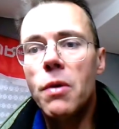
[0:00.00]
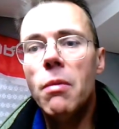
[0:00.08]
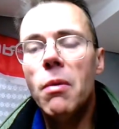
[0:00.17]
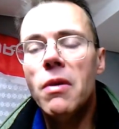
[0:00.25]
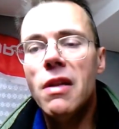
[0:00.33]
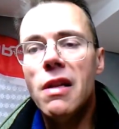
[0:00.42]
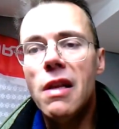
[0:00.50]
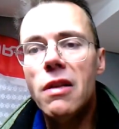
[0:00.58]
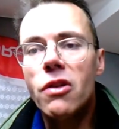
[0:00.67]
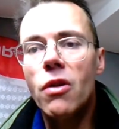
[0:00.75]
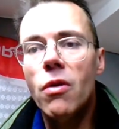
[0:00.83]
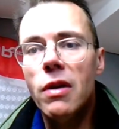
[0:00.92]
probably they
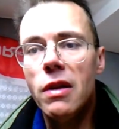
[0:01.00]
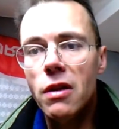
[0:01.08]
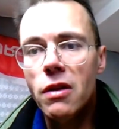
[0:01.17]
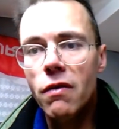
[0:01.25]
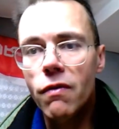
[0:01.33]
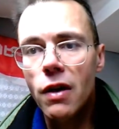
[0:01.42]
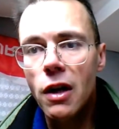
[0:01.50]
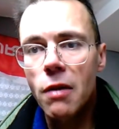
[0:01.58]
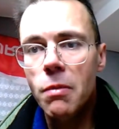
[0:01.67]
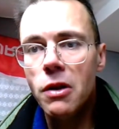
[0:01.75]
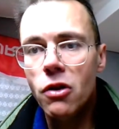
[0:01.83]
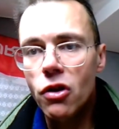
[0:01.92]
did so in this
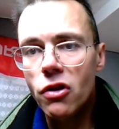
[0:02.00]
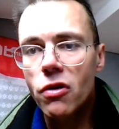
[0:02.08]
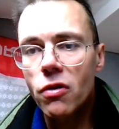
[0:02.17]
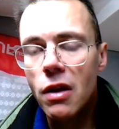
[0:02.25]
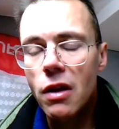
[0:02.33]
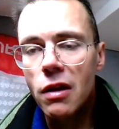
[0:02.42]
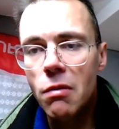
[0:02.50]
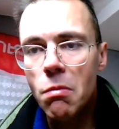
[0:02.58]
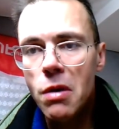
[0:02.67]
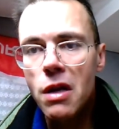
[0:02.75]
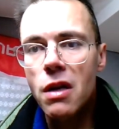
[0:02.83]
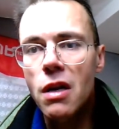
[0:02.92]
environment just so they
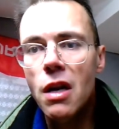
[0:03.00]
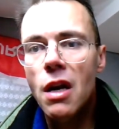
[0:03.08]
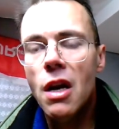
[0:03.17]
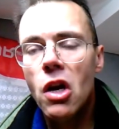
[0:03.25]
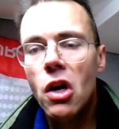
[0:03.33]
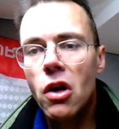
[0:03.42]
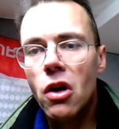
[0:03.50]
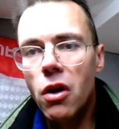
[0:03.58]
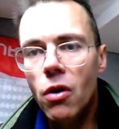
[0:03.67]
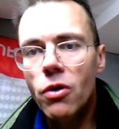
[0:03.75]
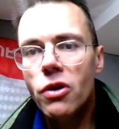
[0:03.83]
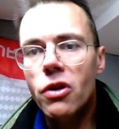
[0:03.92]
could be
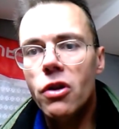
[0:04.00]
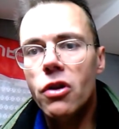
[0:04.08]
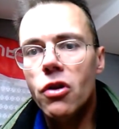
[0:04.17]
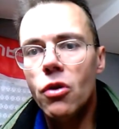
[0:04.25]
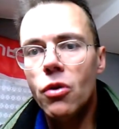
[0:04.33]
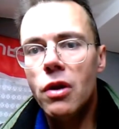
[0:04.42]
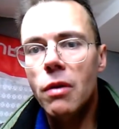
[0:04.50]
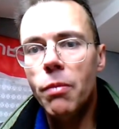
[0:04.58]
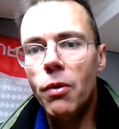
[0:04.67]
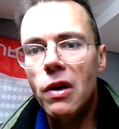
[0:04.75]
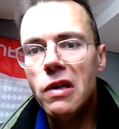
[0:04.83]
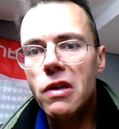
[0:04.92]
closer to the
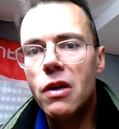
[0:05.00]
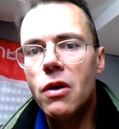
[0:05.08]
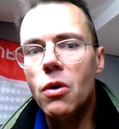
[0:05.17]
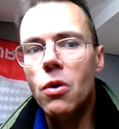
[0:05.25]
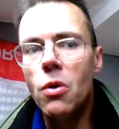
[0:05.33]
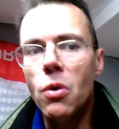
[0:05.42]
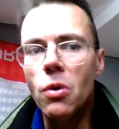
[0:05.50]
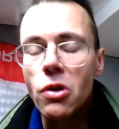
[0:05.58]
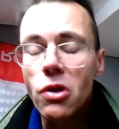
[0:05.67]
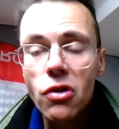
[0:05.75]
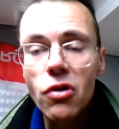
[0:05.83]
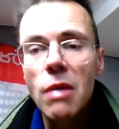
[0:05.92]
political
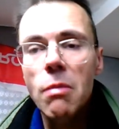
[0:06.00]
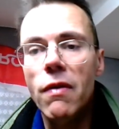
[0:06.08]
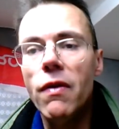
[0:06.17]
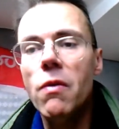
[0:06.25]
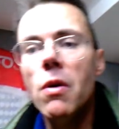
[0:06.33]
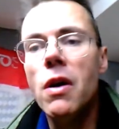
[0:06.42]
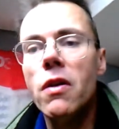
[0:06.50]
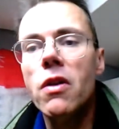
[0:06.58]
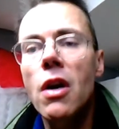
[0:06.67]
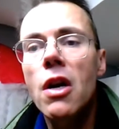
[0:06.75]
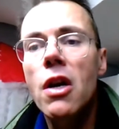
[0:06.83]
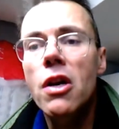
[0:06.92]
stream, if you
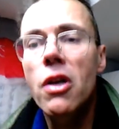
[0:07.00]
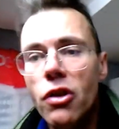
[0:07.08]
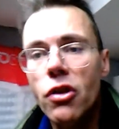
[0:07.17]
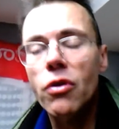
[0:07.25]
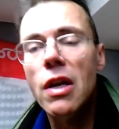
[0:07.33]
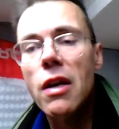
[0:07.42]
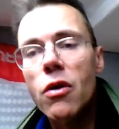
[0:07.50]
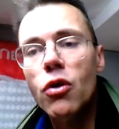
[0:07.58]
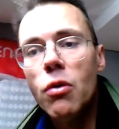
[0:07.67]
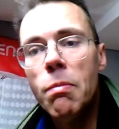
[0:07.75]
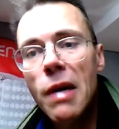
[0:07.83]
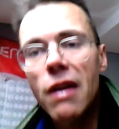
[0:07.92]
want, so they
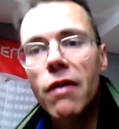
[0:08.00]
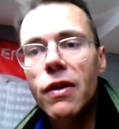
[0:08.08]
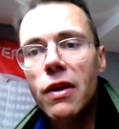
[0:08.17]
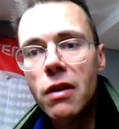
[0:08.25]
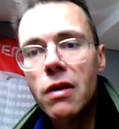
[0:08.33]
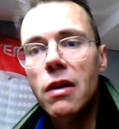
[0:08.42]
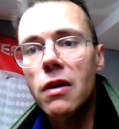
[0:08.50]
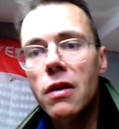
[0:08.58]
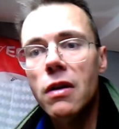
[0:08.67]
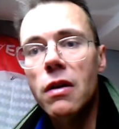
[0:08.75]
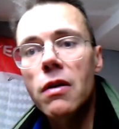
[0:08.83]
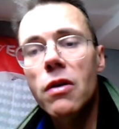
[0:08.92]
could benefit
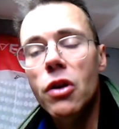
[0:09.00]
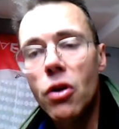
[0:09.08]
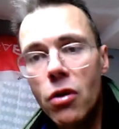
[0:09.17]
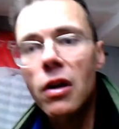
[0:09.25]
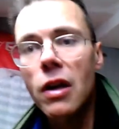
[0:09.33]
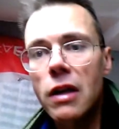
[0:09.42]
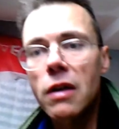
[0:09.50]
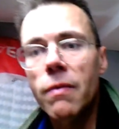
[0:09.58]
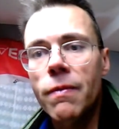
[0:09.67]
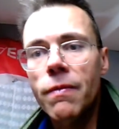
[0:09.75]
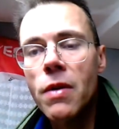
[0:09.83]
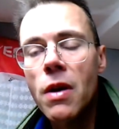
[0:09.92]
their Ukraine.
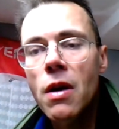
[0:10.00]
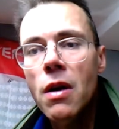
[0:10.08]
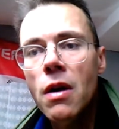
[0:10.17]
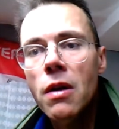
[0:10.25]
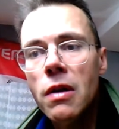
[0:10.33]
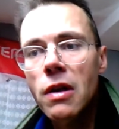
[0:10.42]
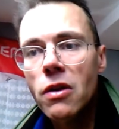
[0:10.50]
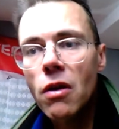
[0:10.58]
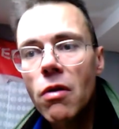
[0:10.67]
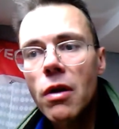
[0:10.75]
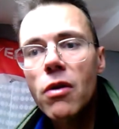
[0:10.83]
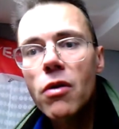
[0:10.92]
These
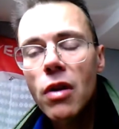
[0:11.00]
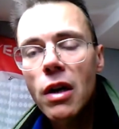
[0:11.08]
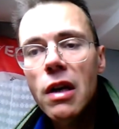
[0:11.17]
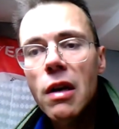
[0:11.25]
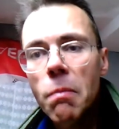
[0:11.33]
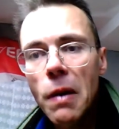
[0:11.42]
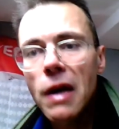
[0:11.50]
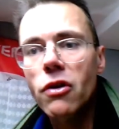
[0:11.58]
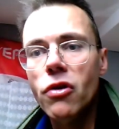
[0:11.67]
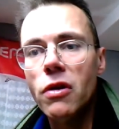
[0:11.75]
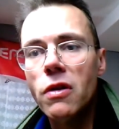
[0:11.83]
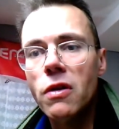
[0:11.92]
are uh, Ukrainian
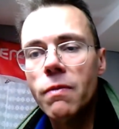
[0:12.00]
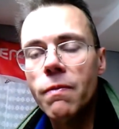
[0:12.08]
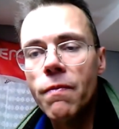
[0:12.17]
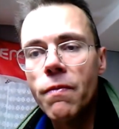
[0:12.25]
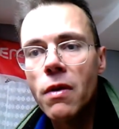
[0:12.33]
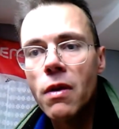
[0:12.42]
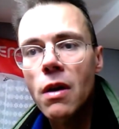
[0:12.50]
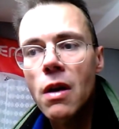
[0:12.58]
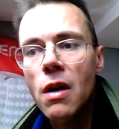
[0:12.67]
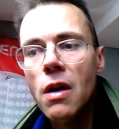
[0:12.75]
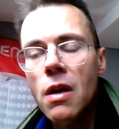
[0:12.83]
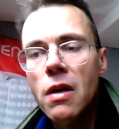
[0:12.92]
patriots.
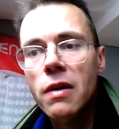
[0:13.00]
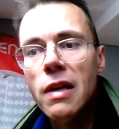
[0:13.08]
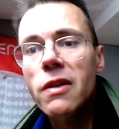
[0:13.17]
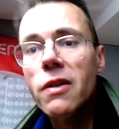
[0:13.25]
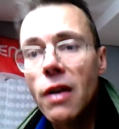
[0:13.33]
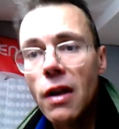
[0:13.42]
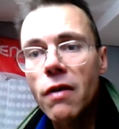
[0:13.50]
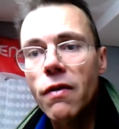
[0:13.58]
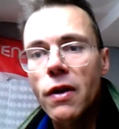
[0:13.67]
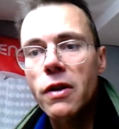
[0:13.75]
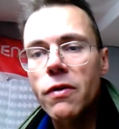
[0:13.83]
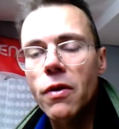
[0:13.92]
They
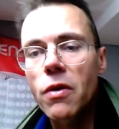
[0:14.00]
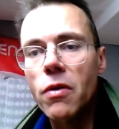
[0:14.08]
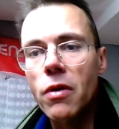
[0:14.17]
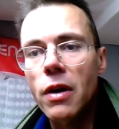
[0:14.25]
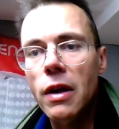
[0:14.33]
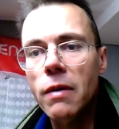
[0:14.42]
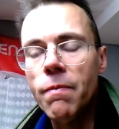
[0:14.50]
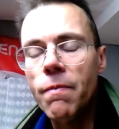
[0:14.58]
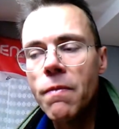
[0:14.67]
sacrificed for Ukraine.